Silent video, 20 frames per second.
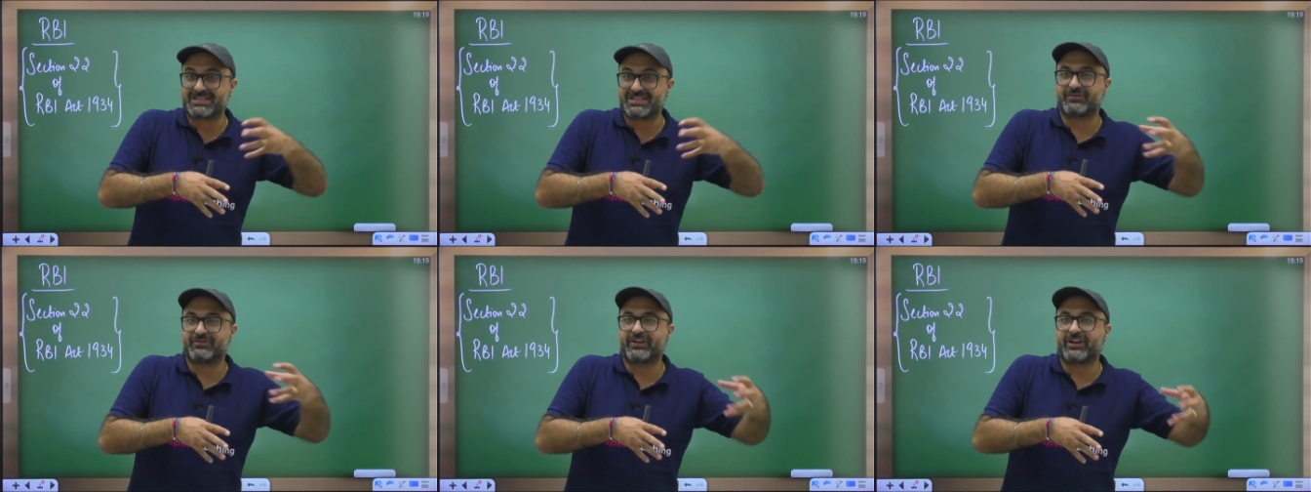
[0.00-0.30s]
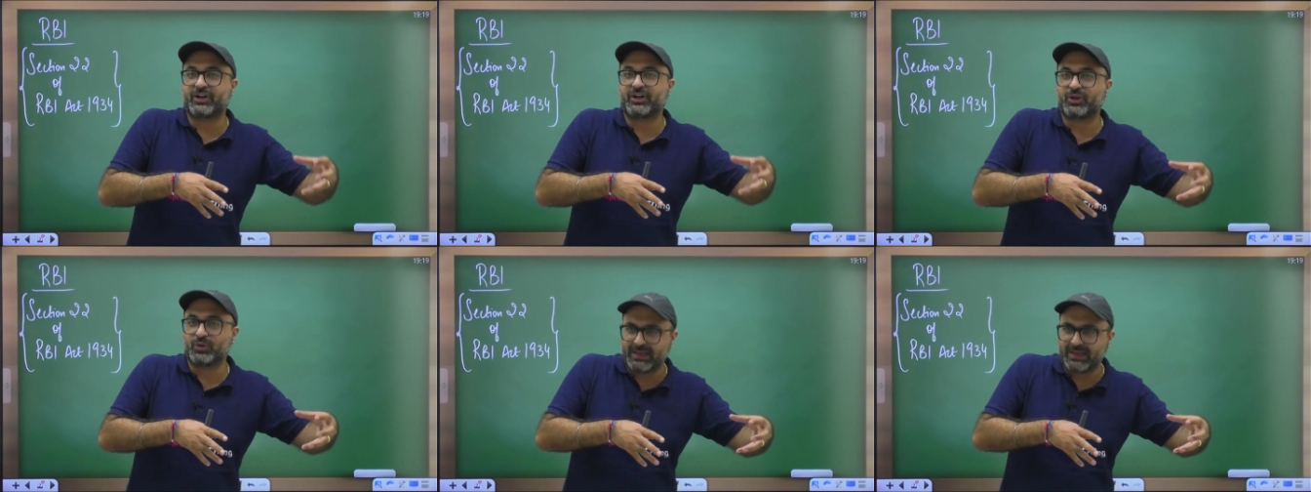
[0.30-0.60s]
to a
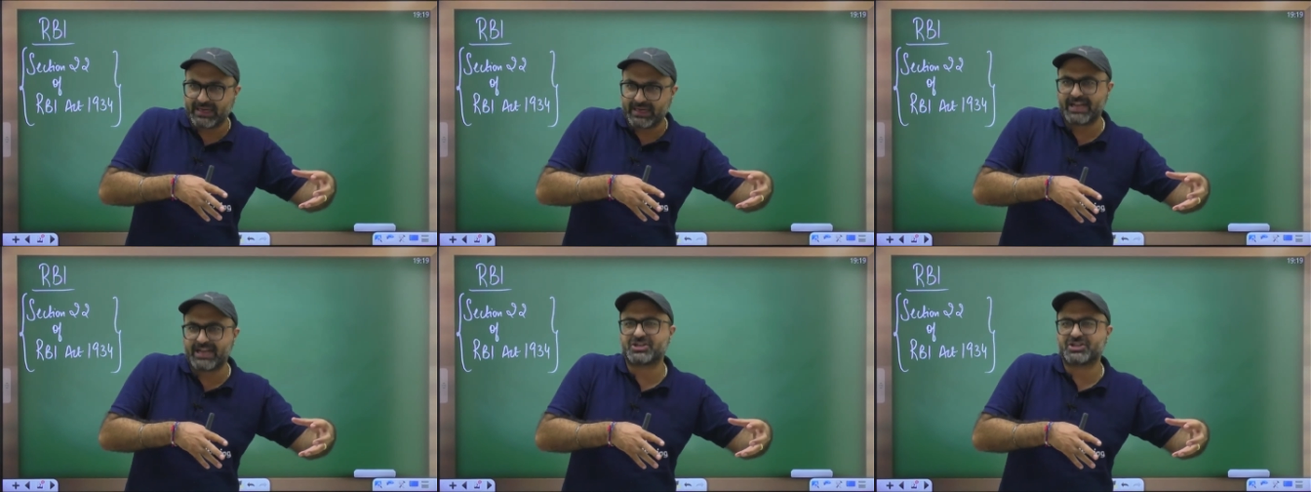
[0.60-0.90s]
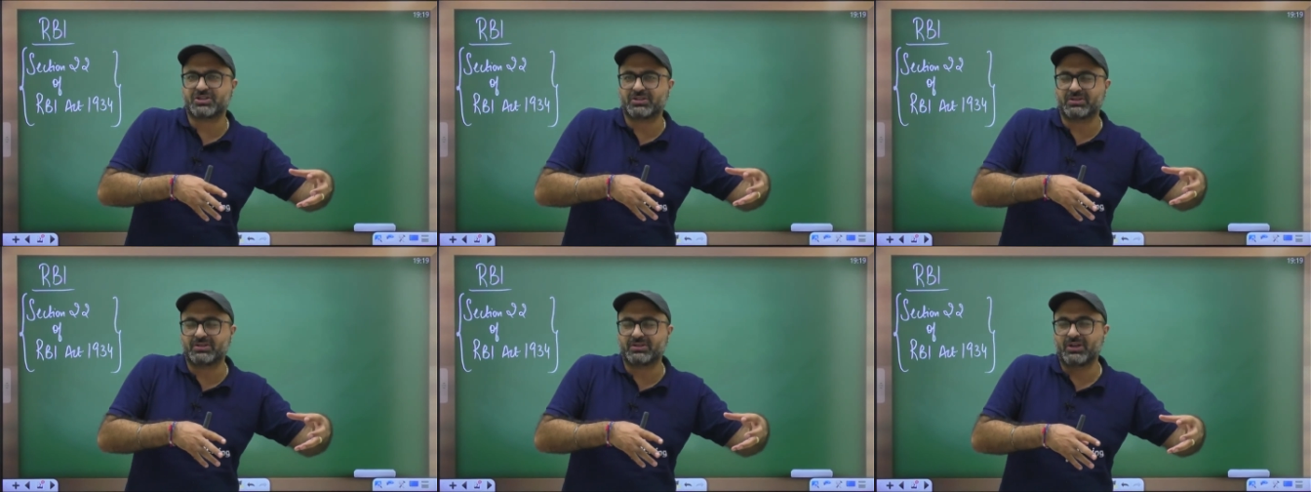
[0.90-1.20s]
nation
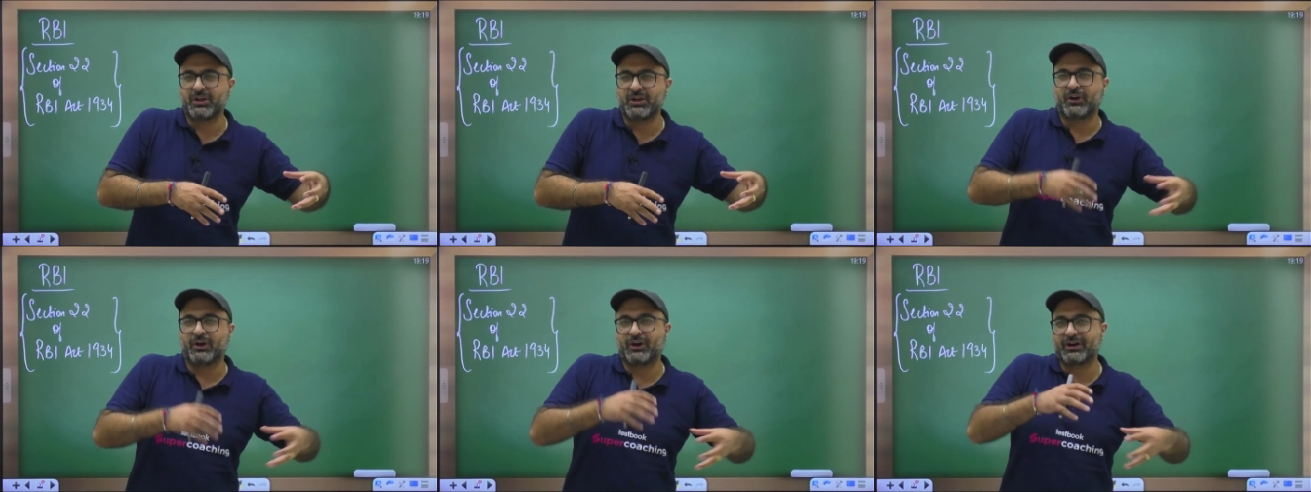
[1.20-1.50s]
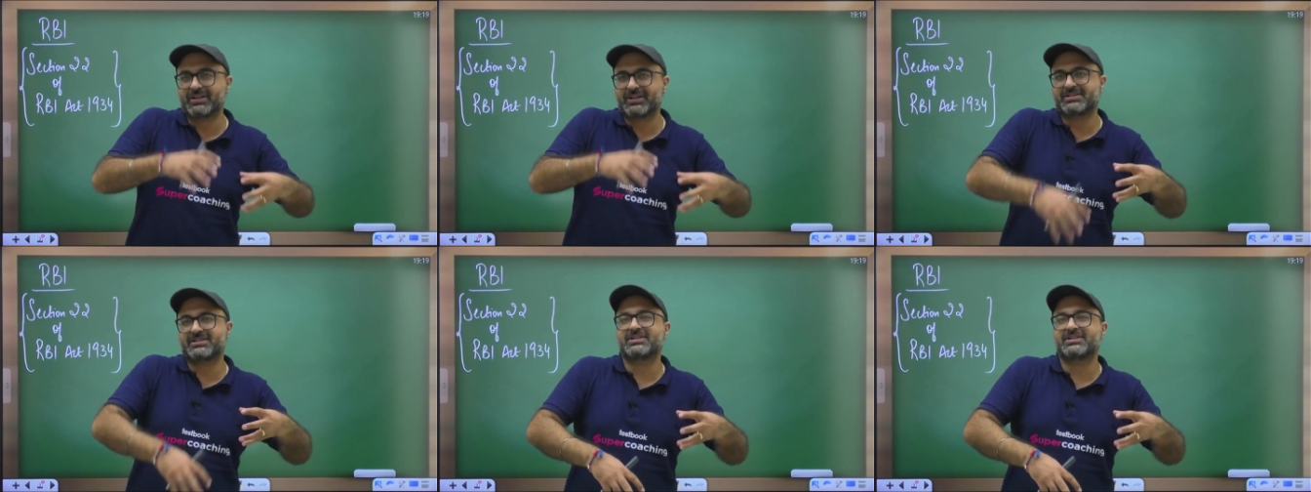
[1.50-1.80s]
or is it
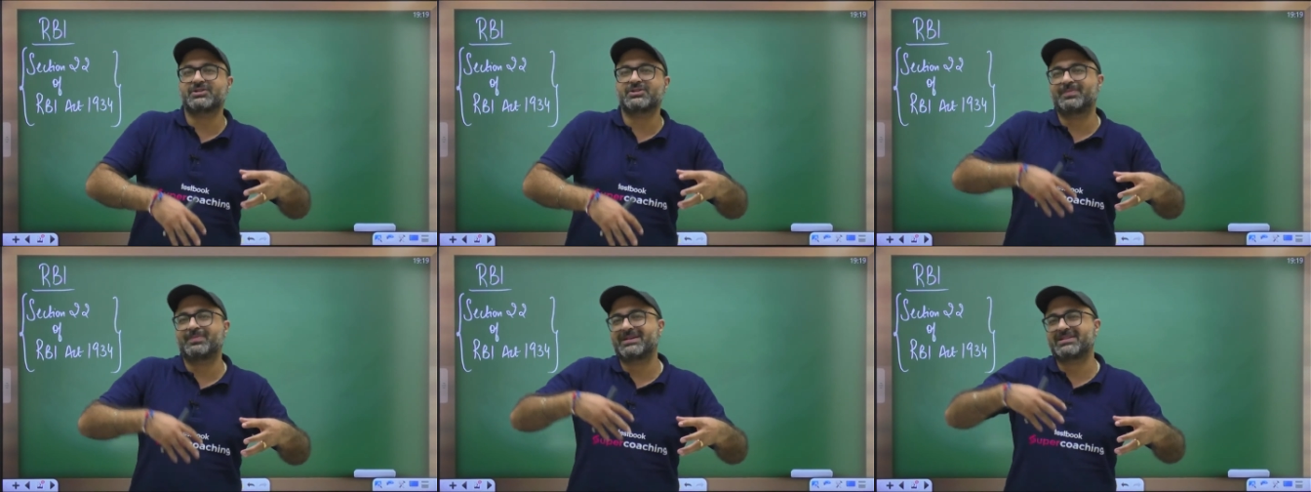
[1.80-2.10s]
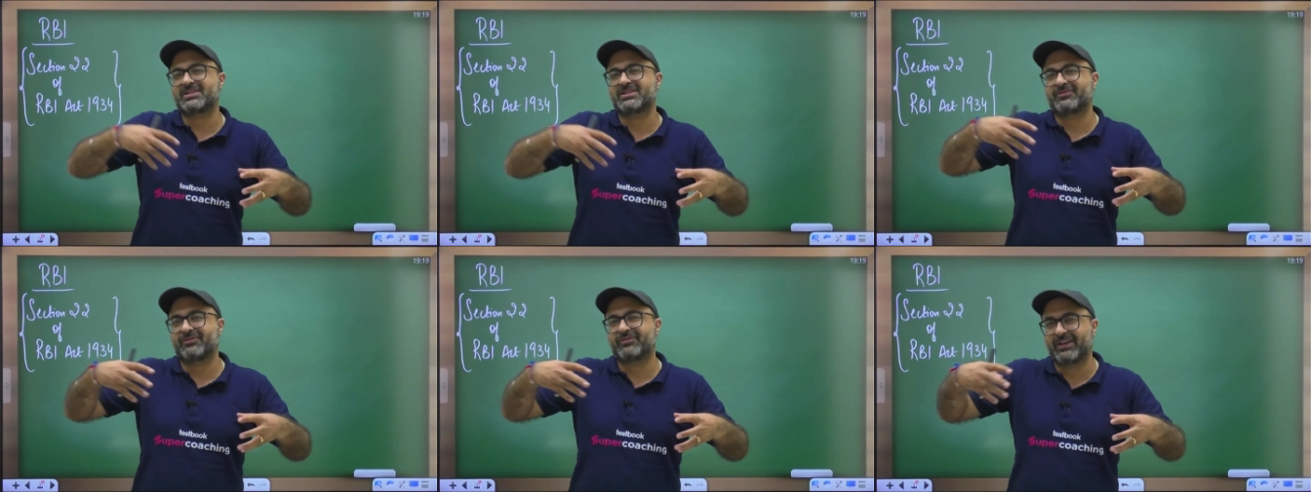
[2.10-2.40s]
specific